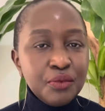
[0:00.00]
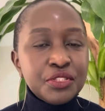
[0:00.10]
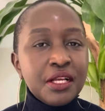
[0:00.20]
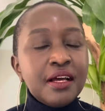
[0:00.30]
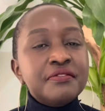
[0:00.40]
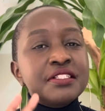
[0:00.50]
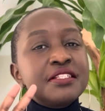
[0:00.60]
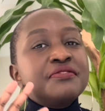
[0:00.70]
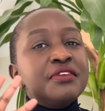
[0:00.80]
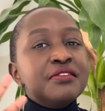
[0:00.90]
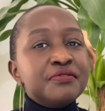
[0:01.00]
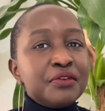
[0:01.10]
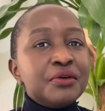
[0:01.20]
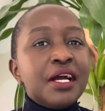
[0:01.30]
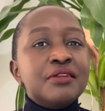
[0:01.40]
We shall have a different
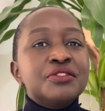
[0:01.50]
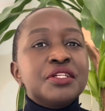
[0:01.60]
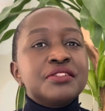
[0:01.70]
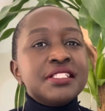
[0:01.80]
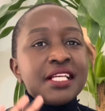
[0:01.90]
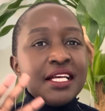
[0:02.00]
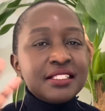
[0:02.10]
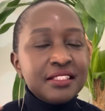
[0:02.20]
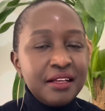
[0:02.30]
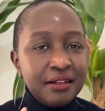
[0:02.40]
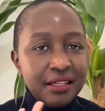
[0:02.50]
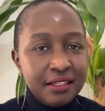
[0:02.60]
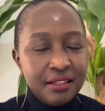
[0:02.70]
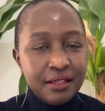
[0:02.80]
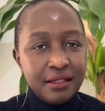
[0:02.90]
vlog and we shall discuss
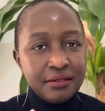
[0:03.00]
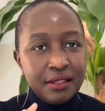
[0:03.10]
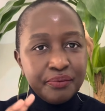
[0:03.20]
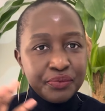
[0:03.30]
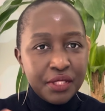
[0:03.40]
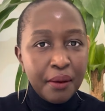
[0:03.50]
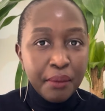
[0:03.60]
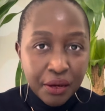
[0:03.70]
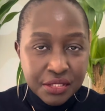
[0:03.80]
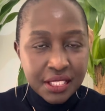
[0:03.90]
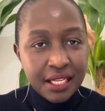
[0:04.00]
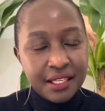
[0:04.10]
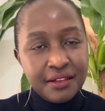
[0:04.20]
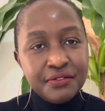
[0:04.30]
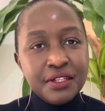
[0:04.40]
the amounts that are
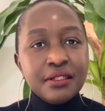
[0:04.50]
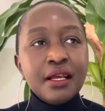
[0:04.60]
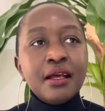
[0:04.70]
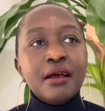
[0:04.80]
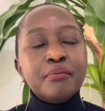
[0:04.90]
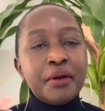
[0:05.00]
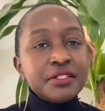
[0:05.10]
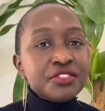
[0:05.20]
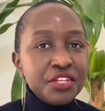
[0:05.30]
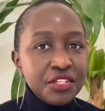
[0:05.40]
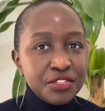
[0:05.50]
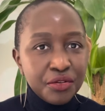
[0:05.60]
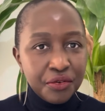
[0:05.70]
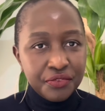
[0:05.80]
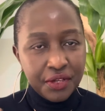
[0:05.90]
given per stage
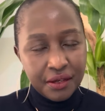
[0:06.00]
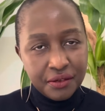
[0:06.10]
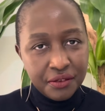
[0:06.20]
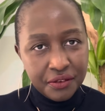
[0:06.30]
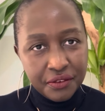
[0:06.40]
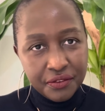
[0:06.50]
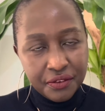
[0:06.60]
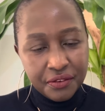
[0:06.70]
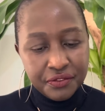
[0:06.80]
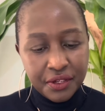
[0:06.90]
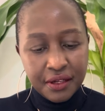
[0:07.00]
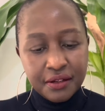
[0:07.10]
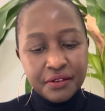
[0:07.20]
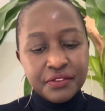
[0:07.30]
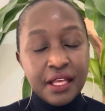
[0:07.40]
of
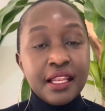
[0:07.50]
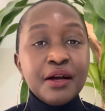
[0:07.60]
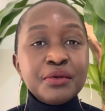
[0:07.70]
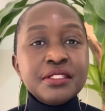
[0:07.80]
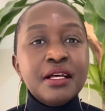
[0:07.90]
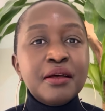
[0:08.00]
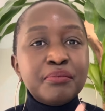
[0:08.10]
the allowance.